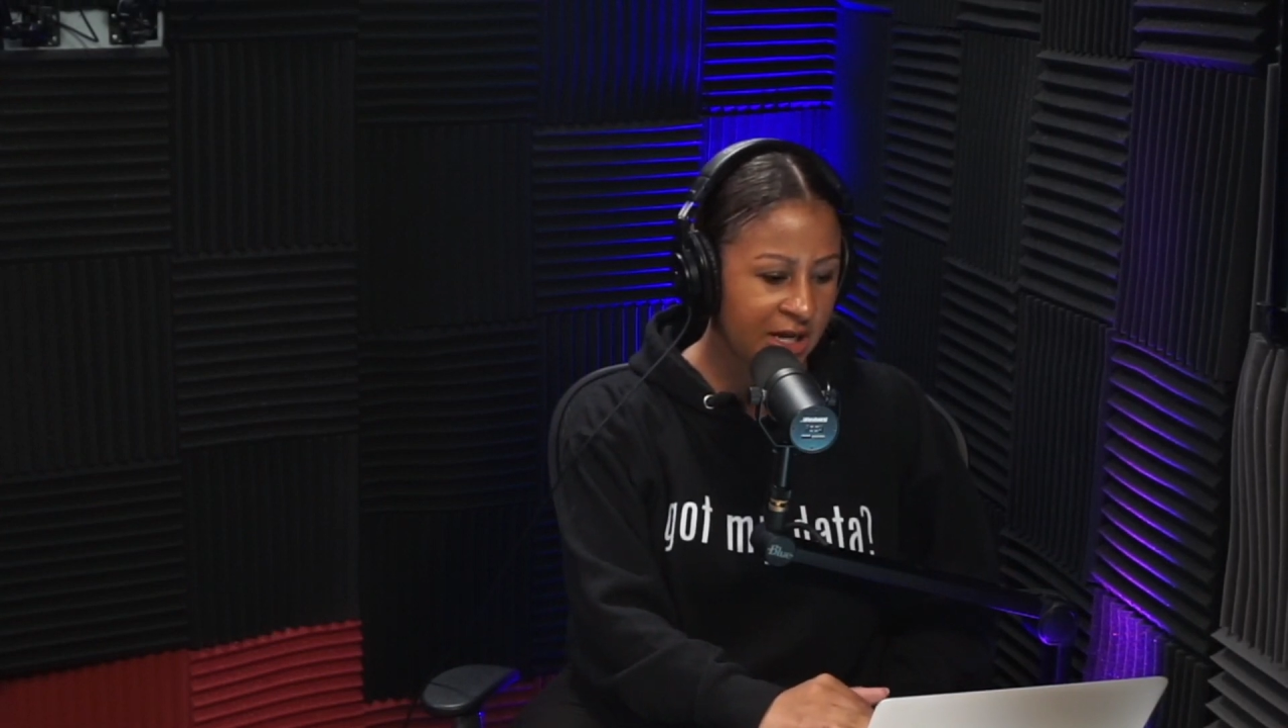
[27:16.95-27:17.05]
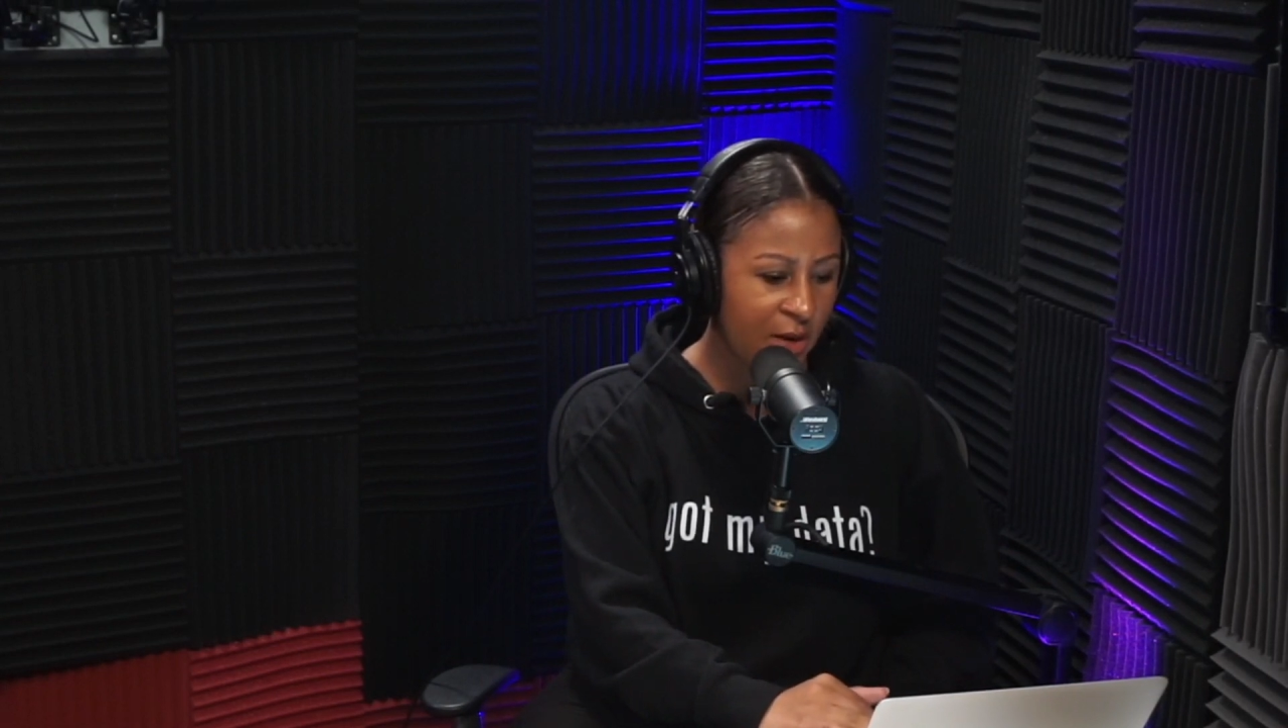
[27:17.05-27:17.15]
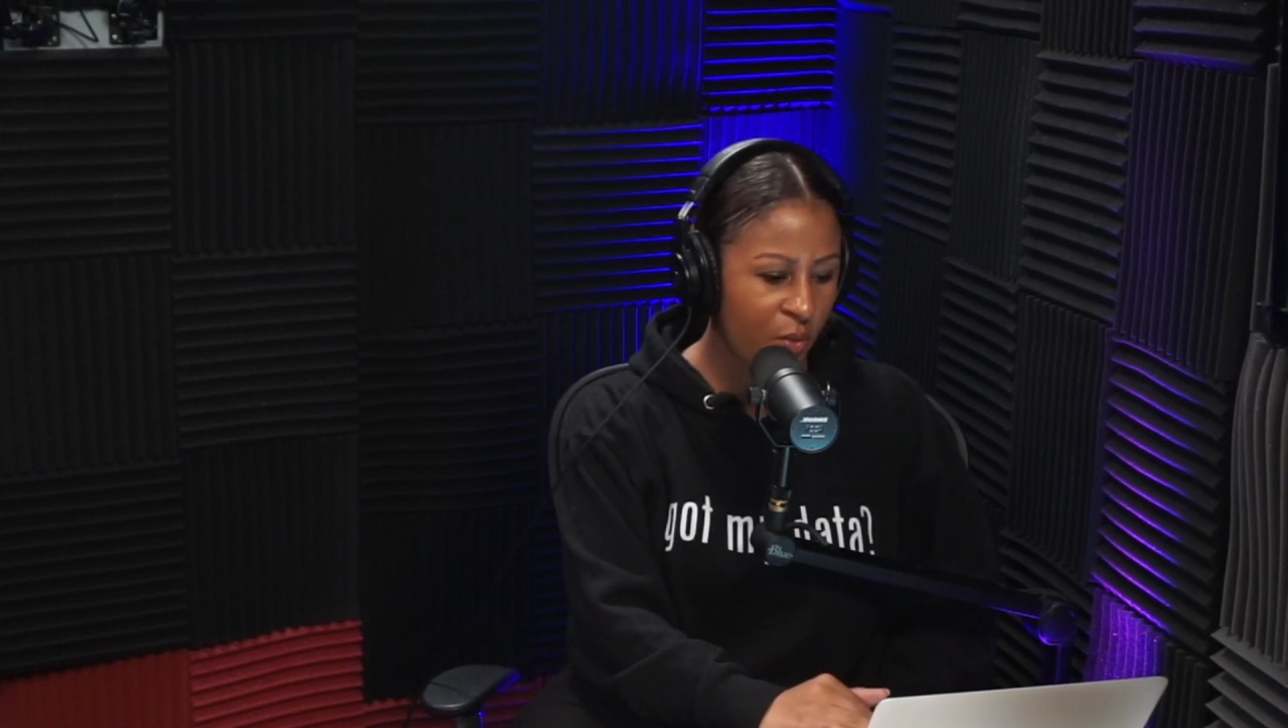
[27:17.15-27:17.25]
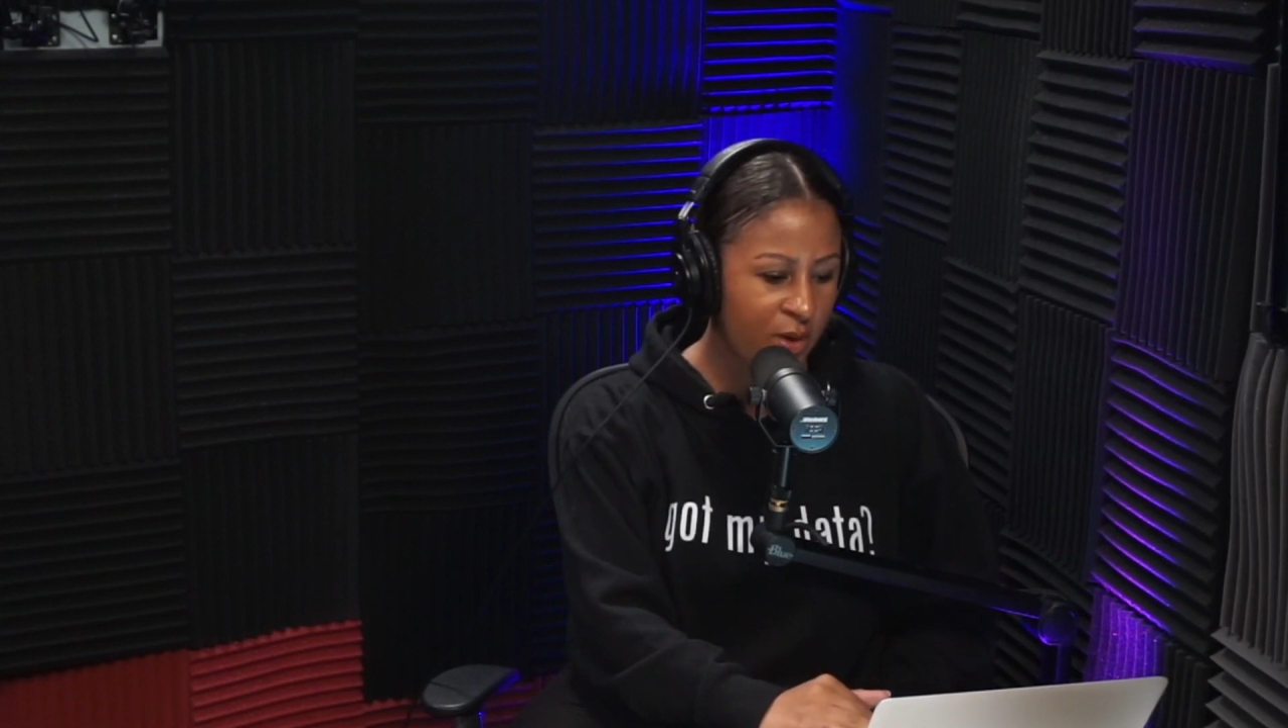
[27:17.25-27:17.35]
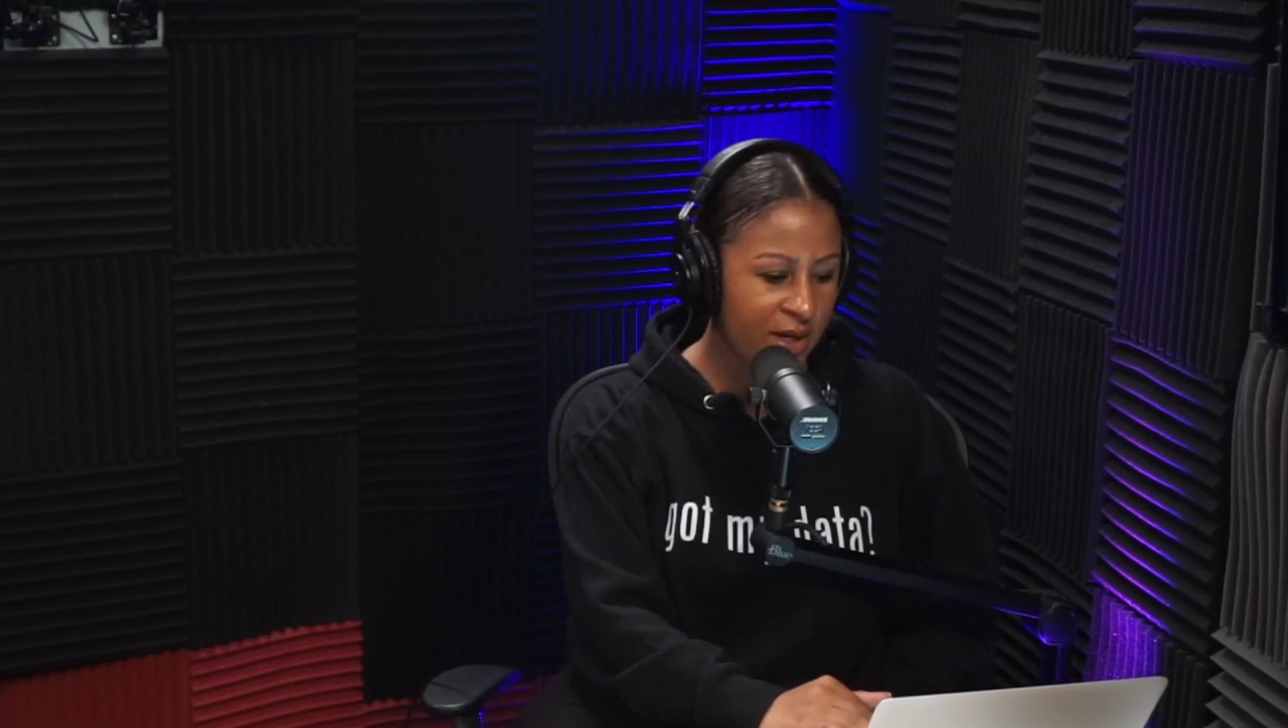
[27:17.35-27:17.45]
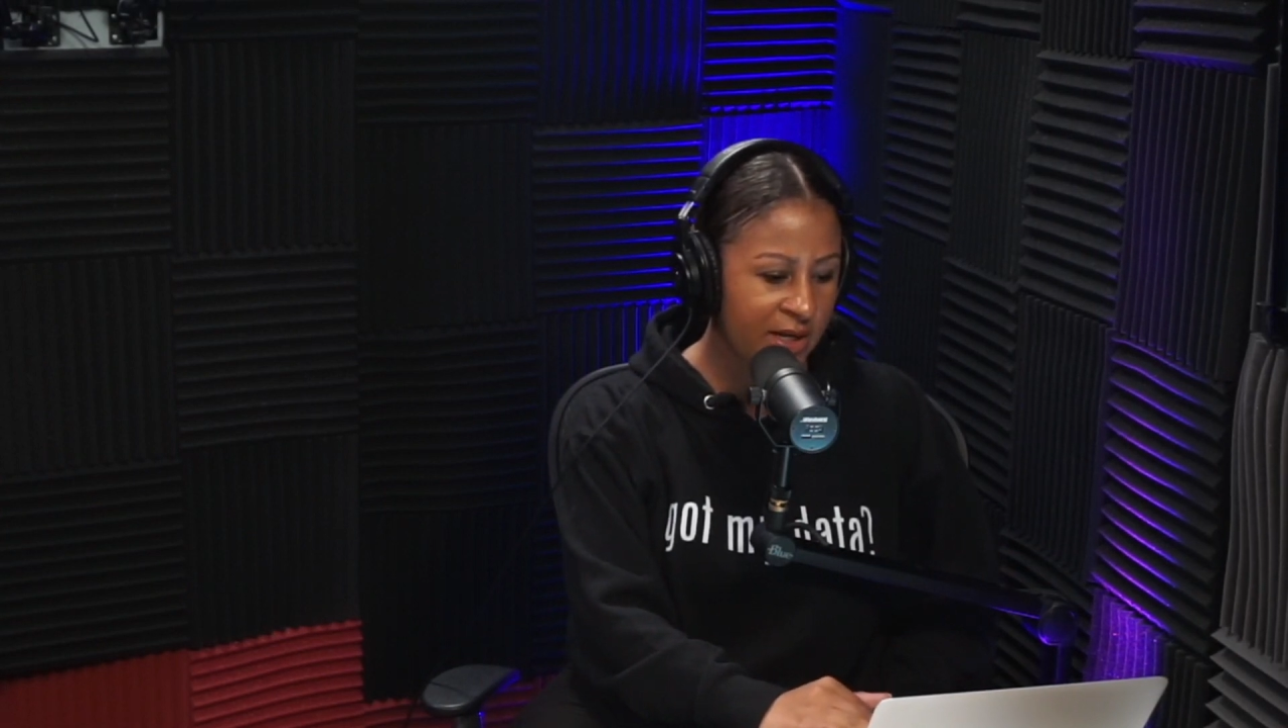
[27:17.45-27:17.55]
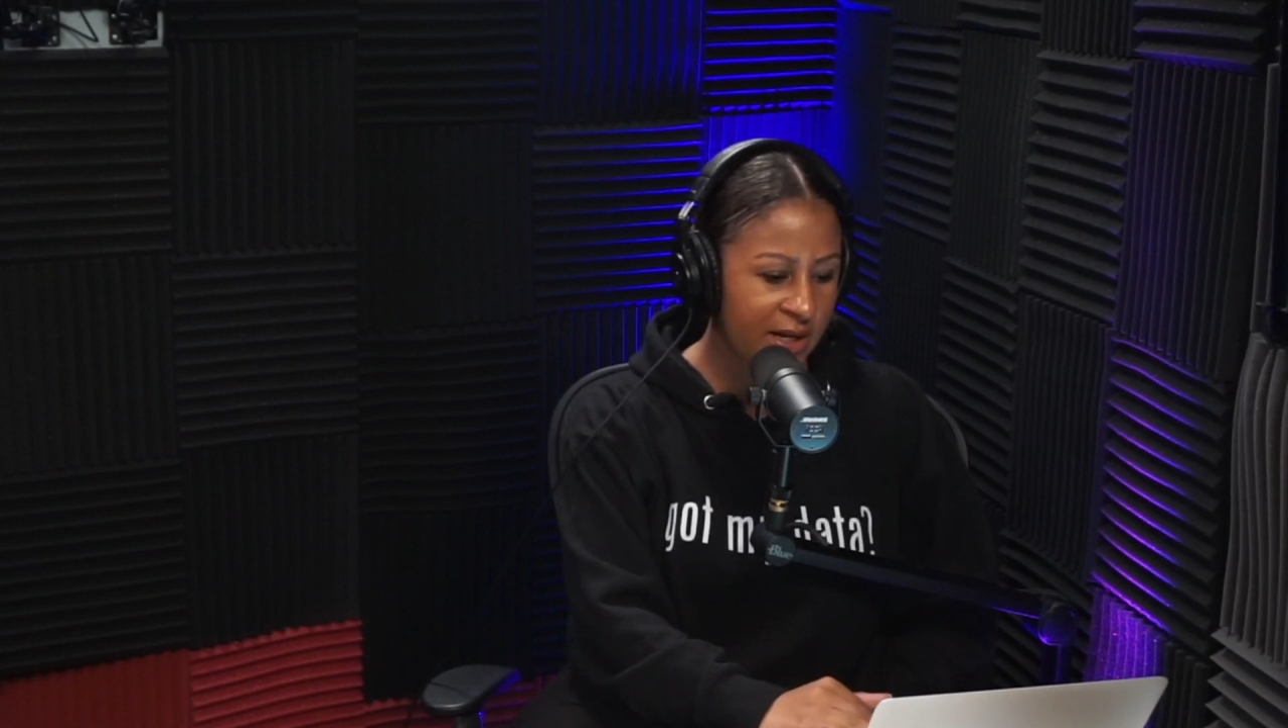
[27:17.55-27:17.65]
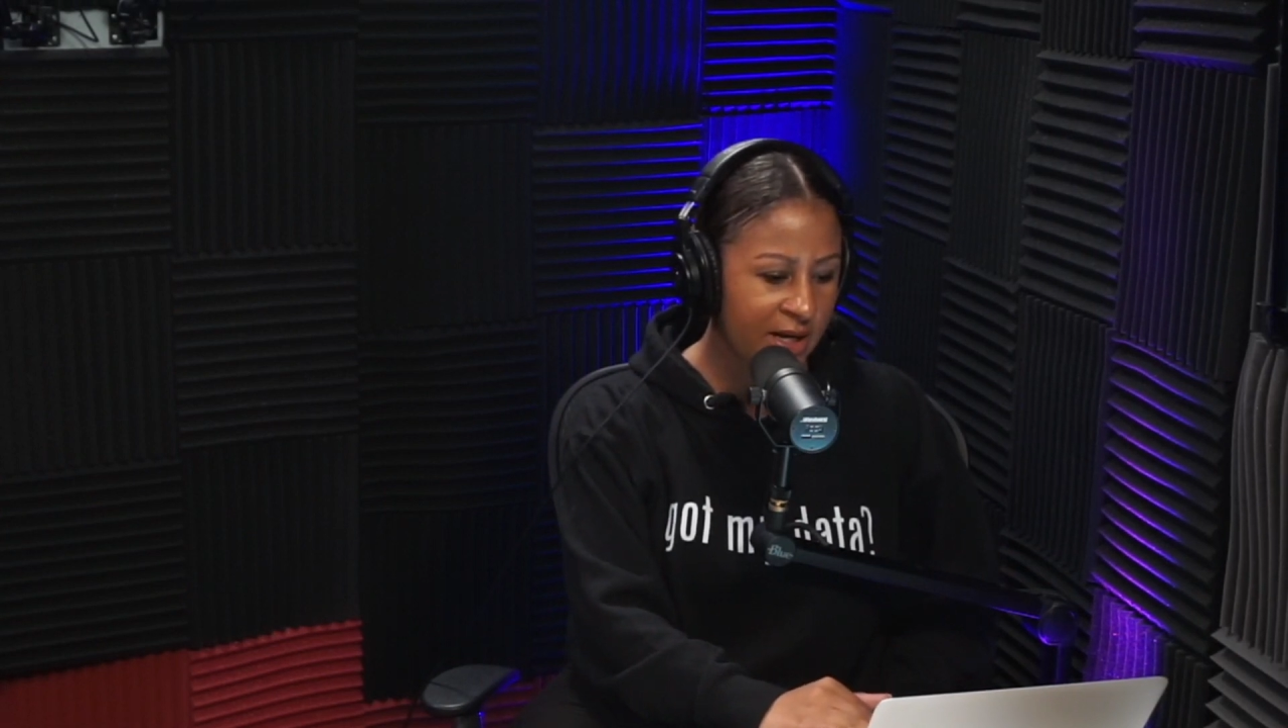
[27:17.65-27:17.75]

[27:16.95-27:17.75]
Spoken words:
I wanted